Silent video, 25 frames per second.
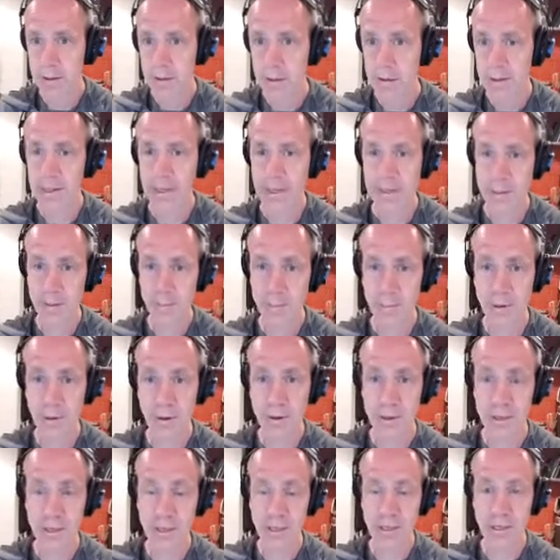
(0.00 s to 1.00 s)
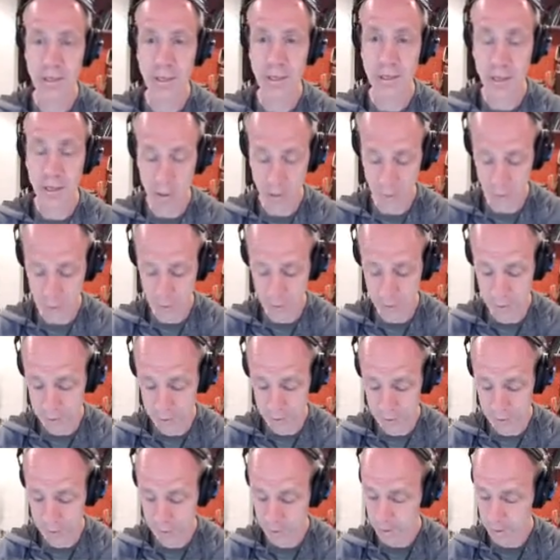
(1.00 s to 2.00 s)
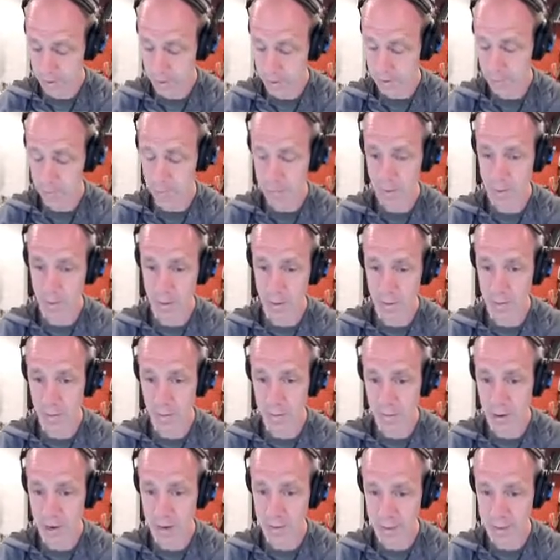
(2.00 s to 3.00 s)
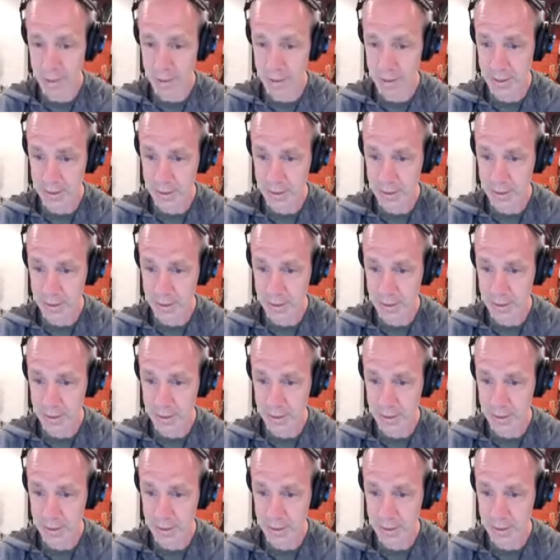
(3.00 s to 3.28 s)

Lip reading: that's approaching the note from up above it.